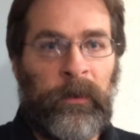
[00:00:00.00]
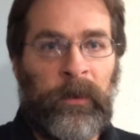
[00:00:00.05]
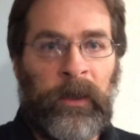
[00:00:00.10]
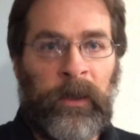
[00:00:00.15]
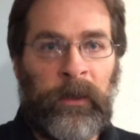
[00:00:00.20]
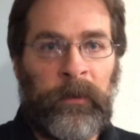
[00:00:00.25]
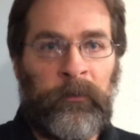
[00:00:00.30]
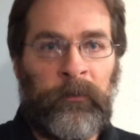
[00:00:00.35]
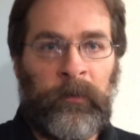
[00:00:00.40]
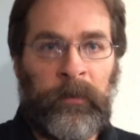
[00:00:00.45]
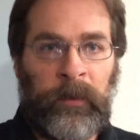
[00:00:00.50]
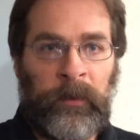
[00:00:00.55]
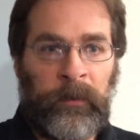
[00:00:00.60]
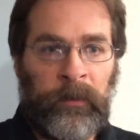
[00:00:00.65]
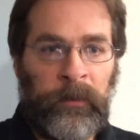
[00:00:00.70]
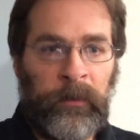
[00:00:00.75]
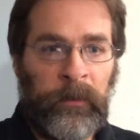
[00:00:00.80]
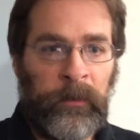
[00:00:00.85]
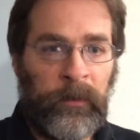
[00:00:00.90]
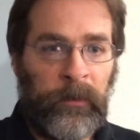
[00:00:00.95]

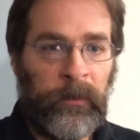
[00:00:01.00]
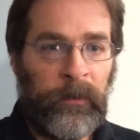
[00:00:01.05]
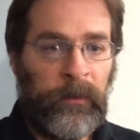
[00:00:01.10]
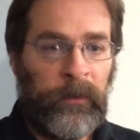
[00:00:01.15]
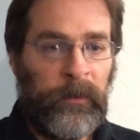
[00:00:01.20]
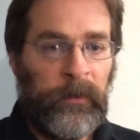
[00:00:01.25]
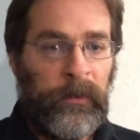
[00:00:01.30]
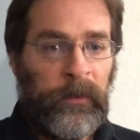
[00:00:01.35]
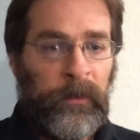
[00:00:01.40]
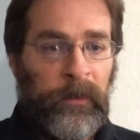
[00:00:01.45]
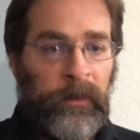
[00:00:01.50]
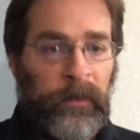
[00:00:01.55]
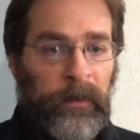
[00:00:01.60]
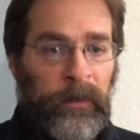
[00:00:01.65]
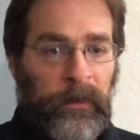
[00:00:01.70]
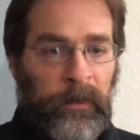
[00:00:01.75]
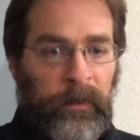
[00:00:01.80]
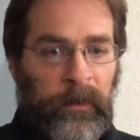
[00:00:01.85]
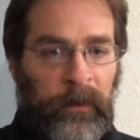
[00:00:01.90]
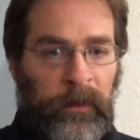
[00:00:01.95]
high-centered.
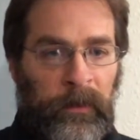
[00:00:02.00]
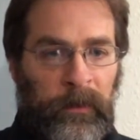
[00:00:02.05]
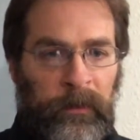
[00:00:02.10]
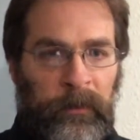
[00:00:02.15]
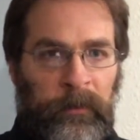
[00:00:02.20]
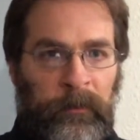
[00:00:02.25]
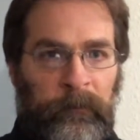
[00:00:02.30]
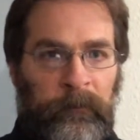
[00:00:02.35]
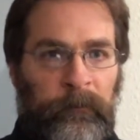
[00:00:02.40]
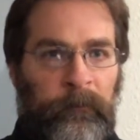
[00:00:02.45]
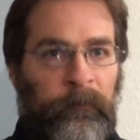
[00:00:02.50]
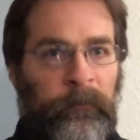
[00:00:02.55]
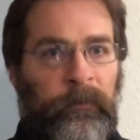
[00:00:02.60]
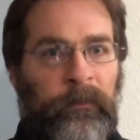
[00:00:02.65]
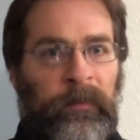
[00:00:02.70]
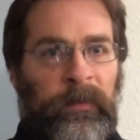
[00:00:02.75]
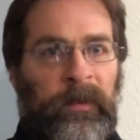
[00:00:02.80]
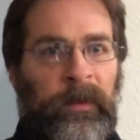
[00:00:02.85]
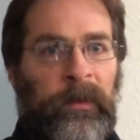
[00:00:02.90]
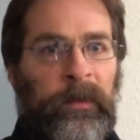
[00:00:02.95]
And
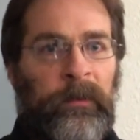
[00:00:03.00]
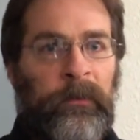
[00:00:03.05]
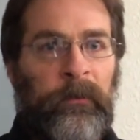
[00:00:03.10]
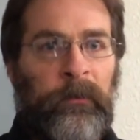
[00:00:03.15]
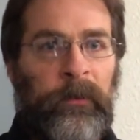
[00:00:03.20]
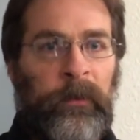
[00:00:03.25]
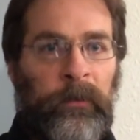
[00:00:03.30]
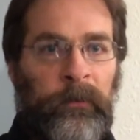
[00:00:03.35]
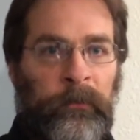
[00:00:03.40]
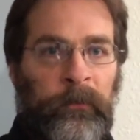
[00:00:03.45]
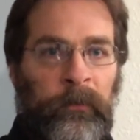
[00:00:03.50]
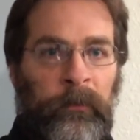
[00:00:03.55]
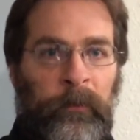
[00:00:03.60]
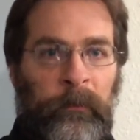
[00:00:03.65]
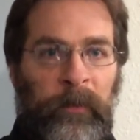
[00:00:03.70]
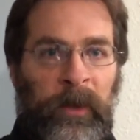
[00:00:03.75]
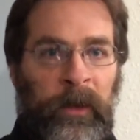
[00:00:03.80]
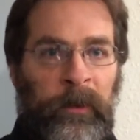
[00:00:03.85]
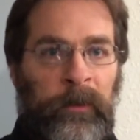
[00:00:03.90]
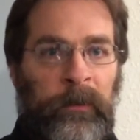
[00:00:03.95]
there's also
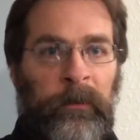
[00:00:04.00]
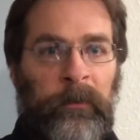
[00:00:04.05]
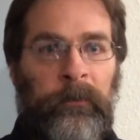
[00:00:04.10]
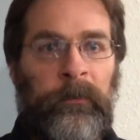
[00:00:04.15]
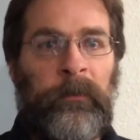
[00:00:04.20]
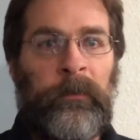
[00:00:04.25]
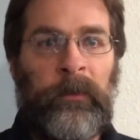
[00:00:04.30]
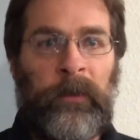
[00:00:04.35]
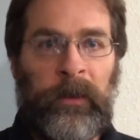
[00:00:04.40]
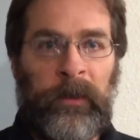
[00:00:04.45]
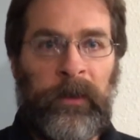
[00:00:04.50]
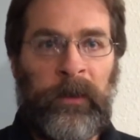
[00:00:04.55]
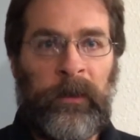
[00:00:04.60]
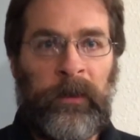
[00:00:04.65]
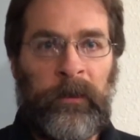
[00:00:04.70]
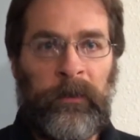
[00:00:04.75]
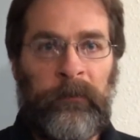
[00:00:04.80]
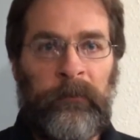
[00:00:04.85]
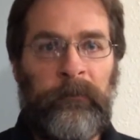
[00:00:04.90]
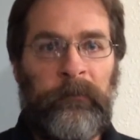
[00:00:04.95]
the matter,
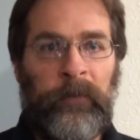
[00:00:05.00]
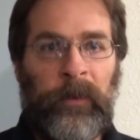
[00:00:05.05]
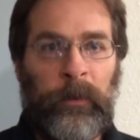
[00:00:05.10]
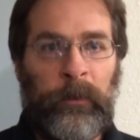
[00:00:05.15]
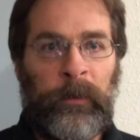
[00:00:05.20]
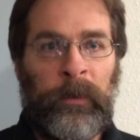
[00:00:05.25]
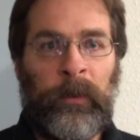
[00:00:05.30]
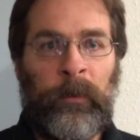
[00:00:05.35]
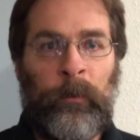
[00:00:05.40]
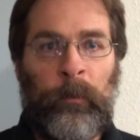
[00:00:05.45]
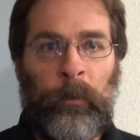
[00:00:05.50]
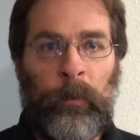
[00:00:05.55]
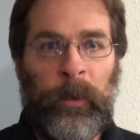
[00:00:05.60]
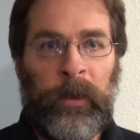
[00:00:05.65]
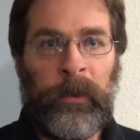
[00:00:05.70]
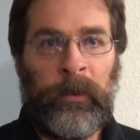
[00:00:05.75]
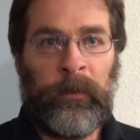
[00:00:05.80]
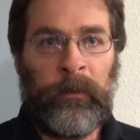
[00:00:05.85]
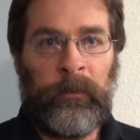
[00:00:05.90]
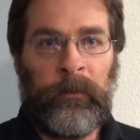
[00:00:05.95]
again, of knowing
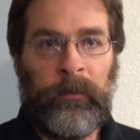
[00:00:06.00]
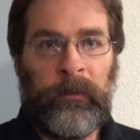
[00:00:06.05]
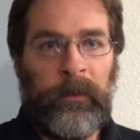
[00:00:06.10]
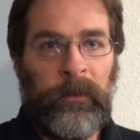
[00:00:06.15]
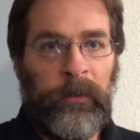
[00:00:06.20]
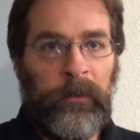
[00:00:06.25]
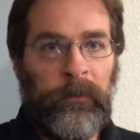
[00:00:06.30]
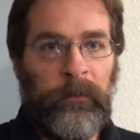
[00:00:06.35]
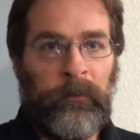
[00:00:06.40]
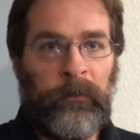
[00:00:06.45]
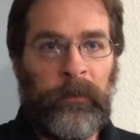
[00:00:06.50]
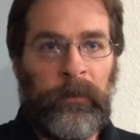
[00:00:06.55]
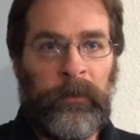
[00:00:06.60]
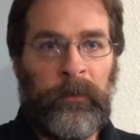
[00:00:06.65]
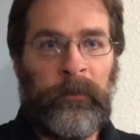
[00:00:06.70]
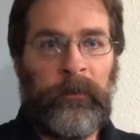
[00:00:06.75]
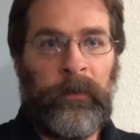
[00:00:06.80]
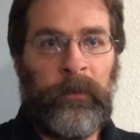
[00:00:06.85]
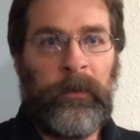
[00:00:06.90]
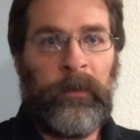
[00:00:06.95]
where to use
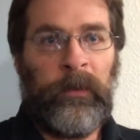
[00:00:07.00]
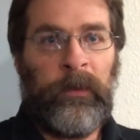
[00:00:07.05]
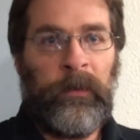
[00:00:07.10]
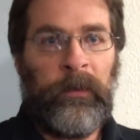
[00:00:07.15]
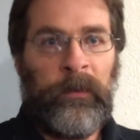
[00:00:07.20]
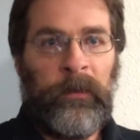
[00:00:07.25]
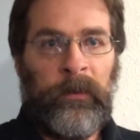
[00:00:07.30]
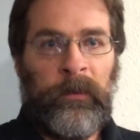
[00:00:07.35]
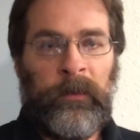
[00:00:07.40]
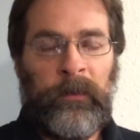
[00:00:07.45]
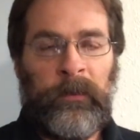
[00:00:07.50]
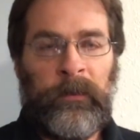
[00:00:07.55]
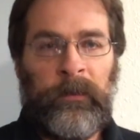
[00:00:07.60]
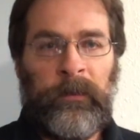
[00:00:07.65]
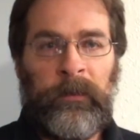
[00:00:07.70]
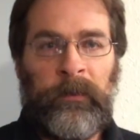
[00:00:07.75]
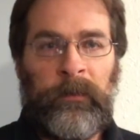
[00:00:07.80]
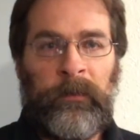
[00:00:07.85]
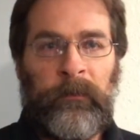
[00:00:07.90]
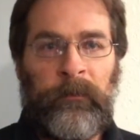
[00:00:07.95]
it.
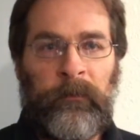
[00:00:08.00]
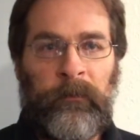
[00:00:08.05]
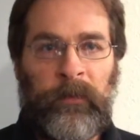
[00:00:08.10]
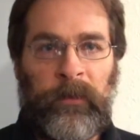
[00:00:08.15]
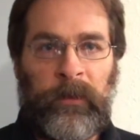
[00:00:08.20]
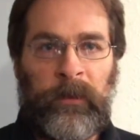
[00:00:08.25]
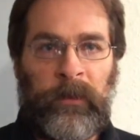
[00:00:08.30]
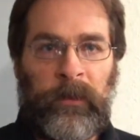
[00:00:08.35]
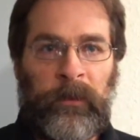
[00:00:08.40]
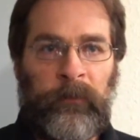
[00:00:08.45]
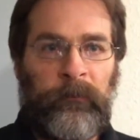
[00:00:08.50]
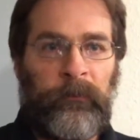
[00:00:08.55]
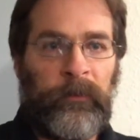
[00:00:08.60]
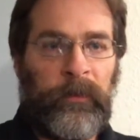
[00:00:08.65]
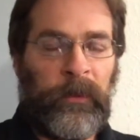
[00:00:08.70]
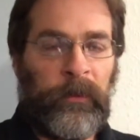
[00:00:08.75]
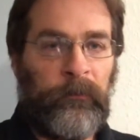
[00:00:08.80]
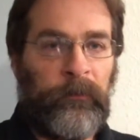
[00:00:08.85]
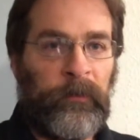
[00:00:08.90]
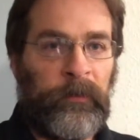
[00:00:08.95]
You know,
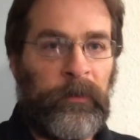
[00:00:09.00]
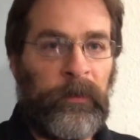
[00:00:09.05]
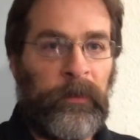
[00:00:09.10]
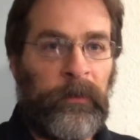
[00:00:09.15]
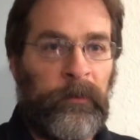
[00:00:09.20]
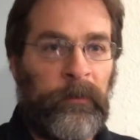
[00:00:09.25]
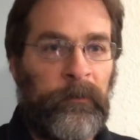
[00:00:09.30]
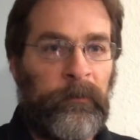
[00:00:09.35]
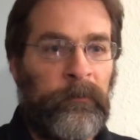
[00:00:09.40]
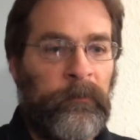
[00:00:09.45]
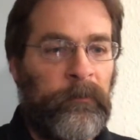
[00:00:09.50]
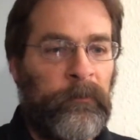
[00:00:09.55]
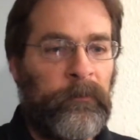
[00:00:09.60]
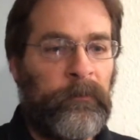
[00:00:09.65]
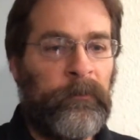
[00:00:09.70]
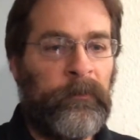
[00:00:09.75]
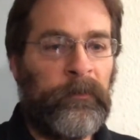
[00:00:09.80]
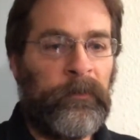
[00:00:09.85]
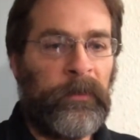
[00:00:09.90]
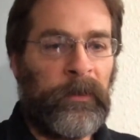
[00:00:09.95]
I've seen
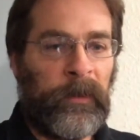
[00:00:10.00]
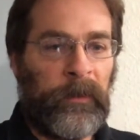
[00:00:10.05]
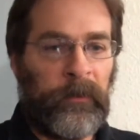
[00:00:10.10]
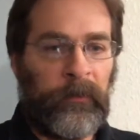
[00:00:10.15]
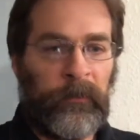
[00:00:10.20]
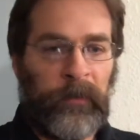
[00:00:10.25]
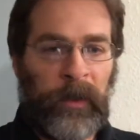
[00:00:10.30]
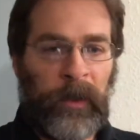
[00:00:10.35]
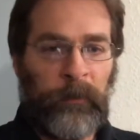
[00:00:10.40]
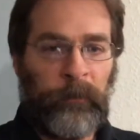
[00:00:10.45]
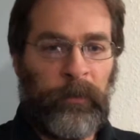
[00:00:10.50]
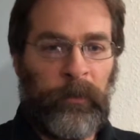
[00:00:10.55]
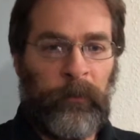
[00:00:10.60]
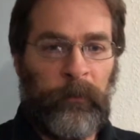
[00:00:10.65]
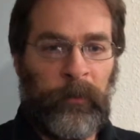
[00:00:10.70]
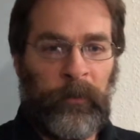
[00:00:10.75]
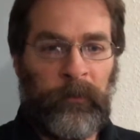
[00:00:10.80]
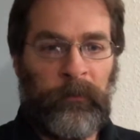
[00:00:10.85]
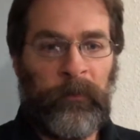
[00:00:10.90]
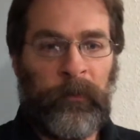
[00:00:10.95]
an
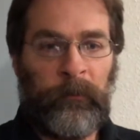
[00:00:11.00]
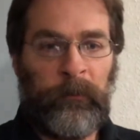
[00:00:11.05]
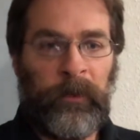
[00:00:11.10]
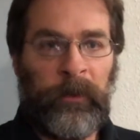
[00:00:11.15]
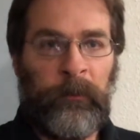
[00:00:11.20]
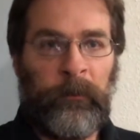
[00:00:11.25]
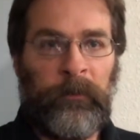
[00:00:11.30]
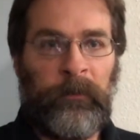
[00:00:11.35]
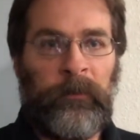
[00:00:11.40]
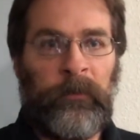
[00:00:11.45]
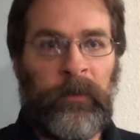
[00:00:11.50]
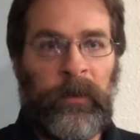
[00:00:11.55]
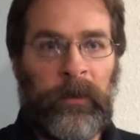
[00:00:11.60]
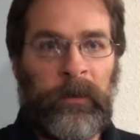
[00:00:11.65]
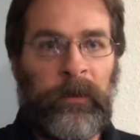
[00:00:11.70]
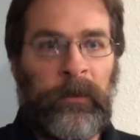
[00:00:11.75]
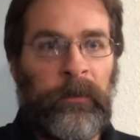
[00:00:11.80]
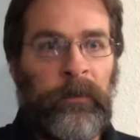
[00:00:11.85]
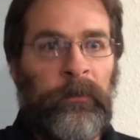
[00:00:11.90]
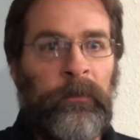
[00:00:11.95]
example where somebody was
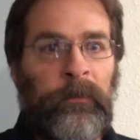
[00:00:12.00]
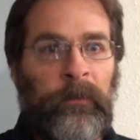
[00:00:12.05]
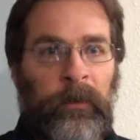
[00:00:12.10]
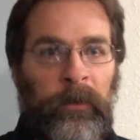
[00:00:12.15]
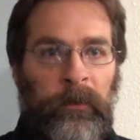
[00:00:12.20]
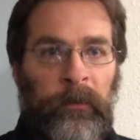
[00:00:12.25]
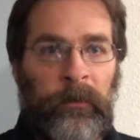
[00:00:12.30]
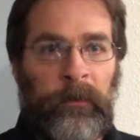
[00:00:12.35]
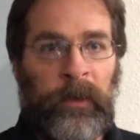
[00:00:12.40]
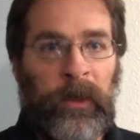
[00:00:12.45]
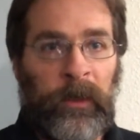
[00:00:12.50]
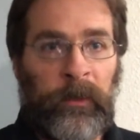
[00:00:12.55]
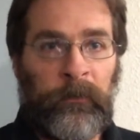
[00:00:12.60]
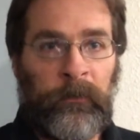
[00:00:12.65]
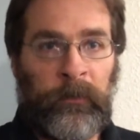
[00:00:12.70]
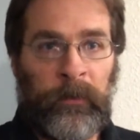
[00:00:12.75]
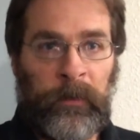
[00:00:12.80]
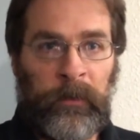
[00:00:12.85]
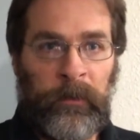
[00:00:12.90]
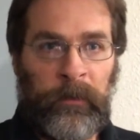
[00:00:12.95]
stuck in the snow,
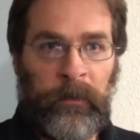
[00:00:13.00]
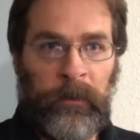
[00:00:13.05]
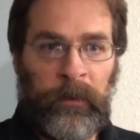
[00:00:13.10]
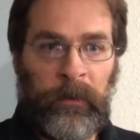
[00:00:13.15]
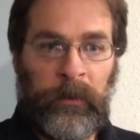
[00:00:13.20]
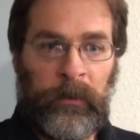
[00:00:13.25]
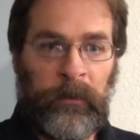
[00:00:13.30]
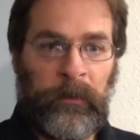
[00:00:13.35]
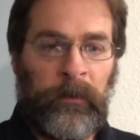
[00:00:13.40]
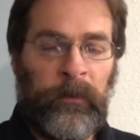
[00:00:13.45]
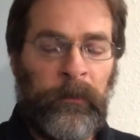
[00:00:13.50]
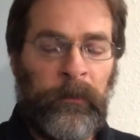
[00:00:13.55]
high-centered on it,